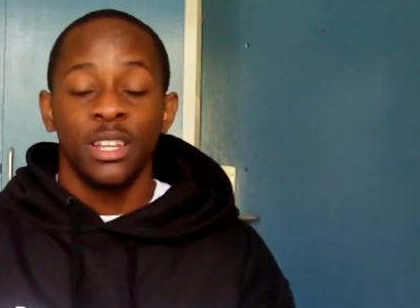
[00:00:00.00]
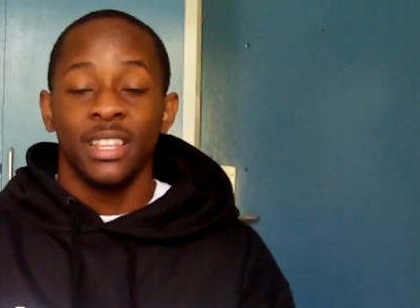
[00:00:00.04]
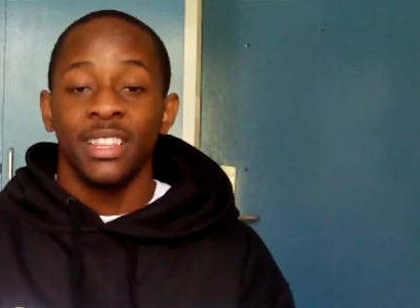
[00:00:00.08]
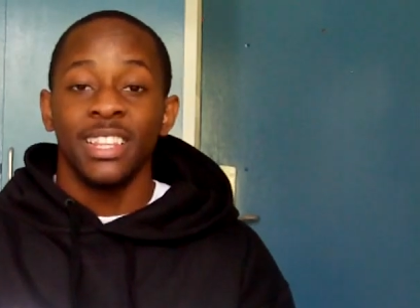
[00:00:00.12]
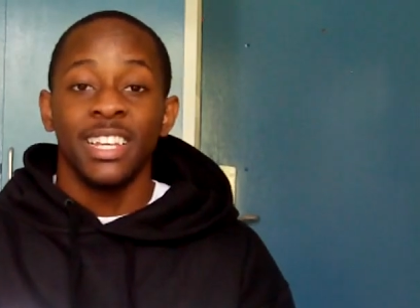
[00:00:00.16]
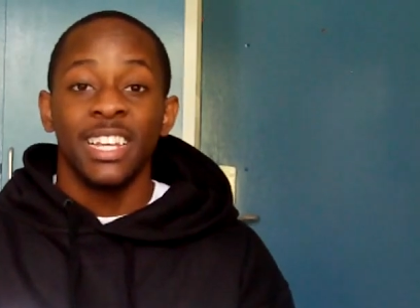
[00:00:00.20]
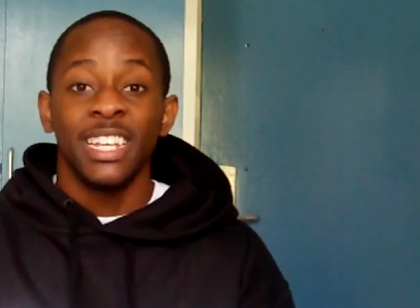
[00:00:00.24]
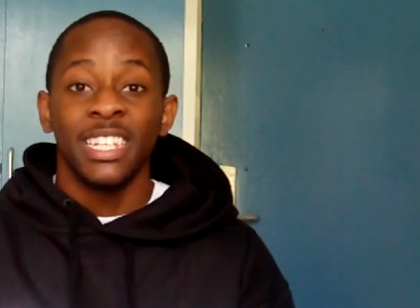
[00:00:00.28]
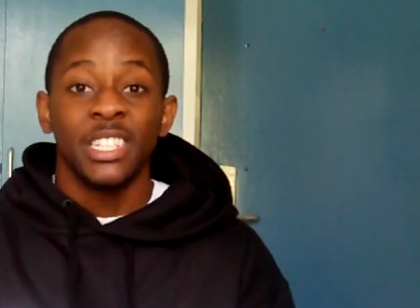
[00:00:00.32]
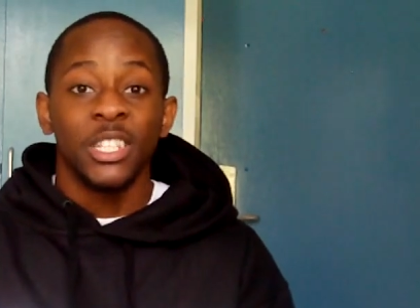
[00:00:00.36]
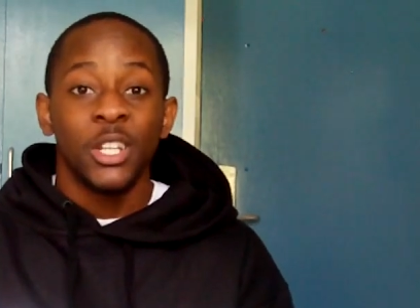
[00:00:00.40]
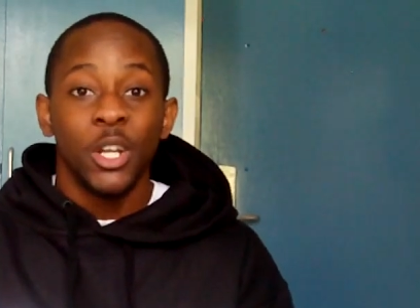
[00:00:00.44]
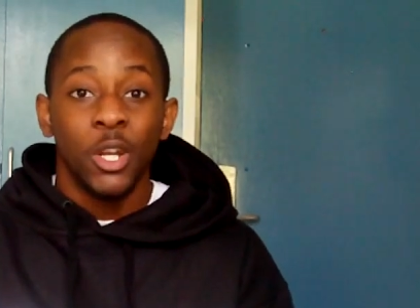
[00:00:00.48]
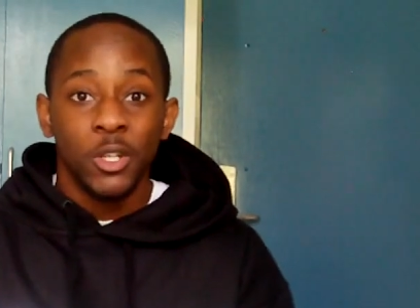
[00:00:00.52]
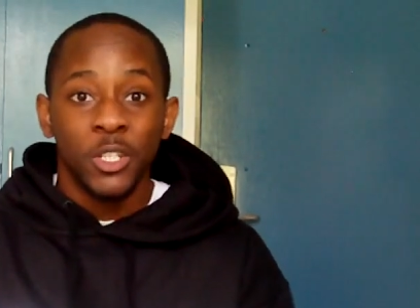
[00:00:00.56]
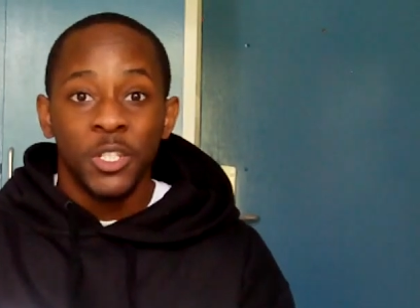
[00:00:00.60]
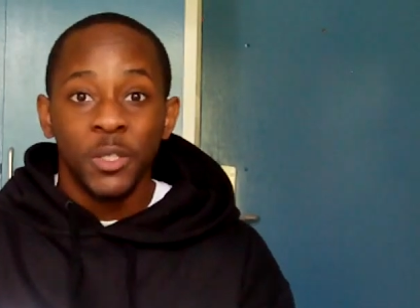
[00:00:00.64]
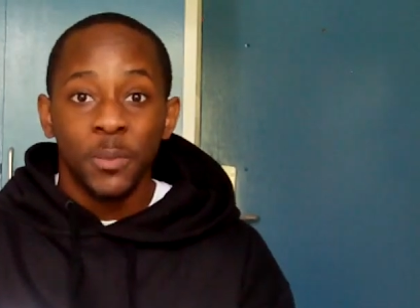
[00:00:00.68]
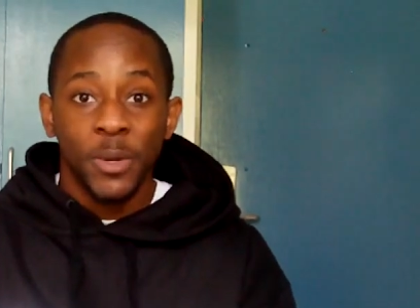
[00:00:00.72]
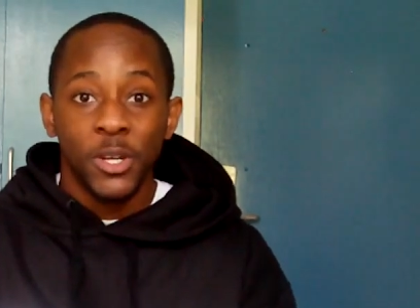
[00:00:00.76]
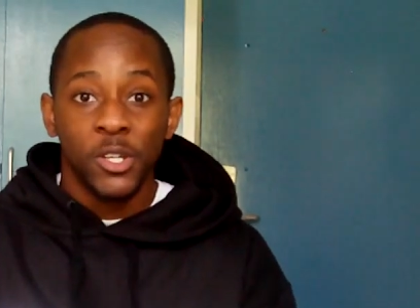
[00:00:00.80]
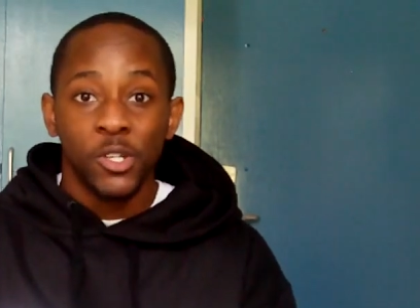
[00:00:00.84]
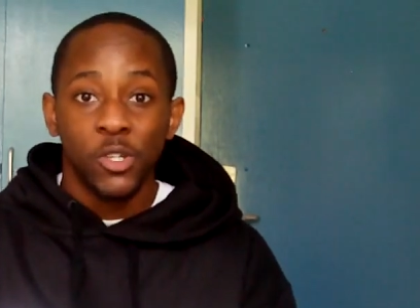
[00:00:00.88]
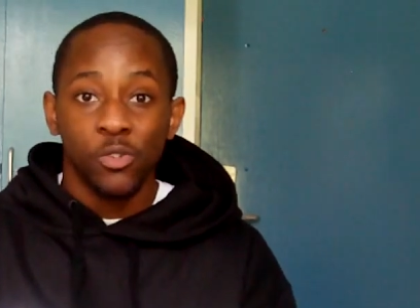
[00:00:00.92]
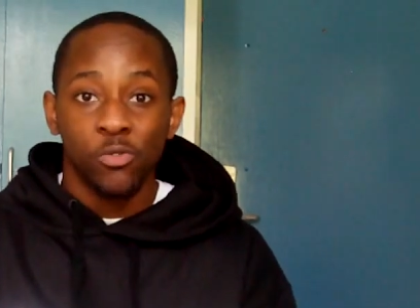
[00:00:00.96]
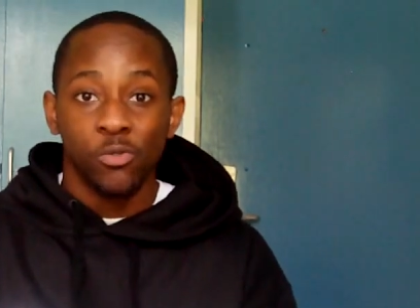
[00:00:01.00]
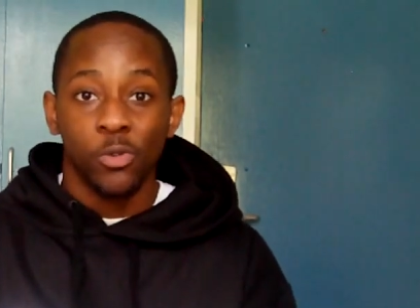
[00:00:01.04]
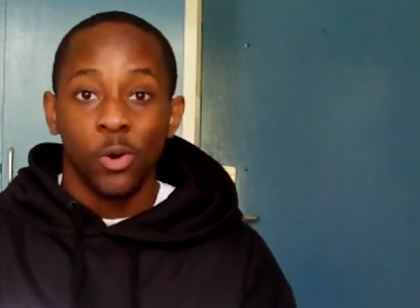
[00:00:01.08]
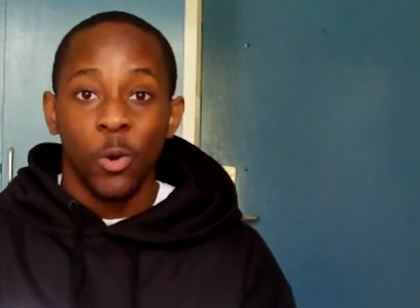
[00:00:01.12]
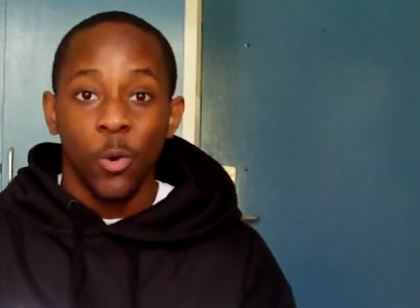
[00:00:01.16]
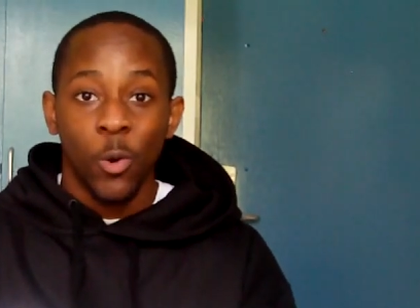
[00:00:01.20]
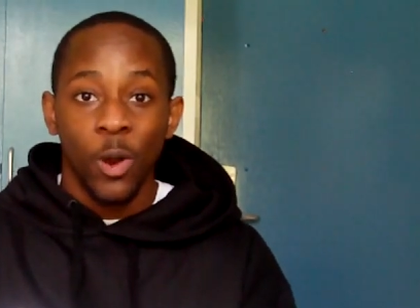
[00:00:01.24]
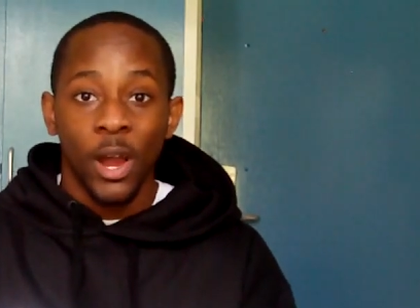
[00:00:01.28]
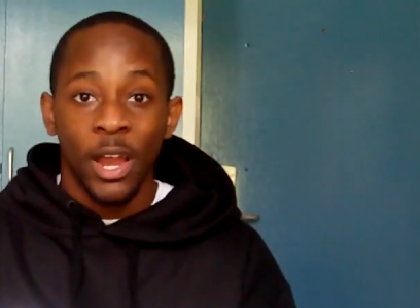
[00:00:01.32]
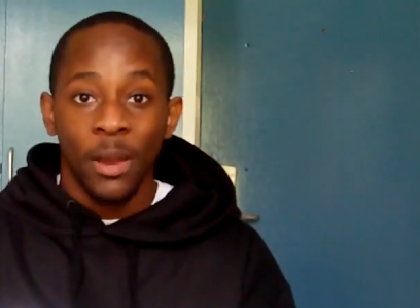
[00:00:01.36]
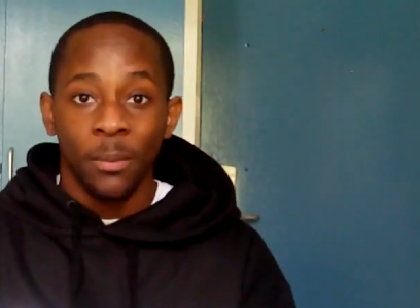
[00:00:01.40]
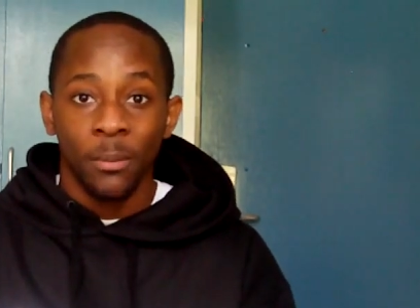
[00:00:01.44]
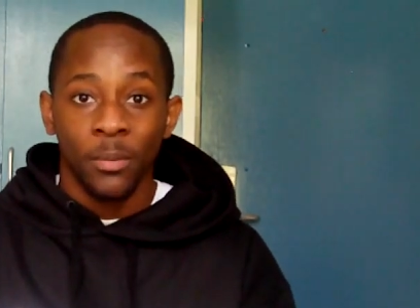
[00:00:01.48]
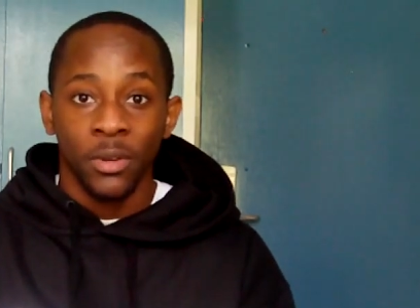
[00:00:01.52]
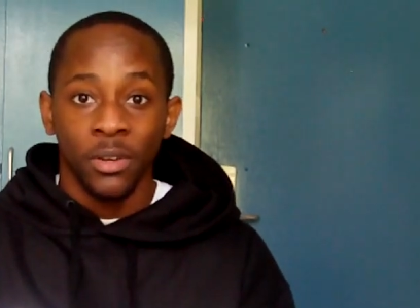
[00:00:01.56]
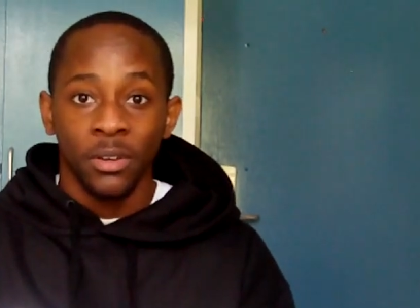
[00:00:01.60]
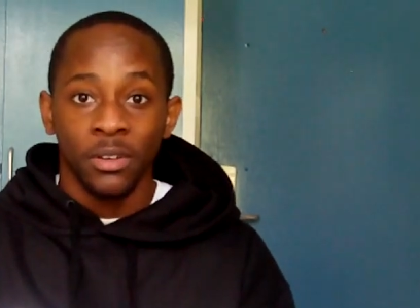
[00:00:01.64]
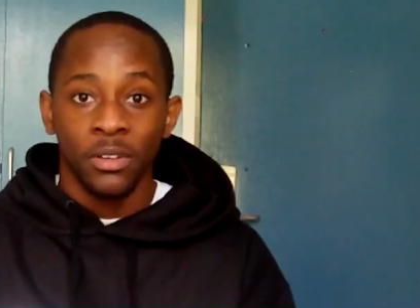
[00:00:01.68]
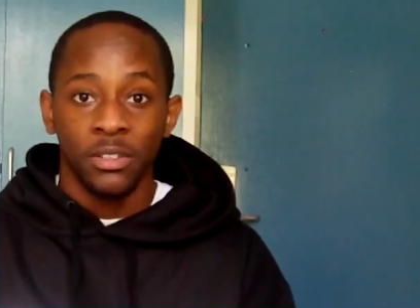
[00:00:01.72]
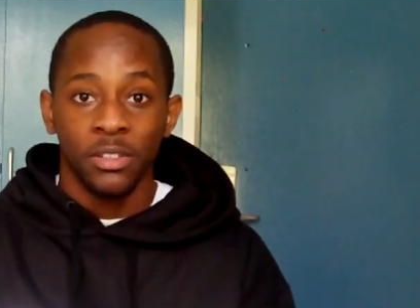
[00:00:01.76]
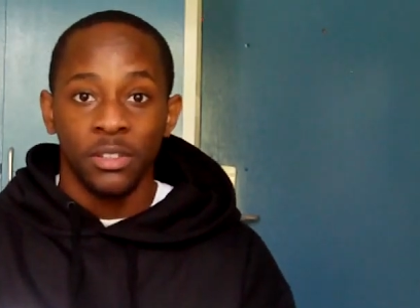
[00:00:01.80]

There is no special requirement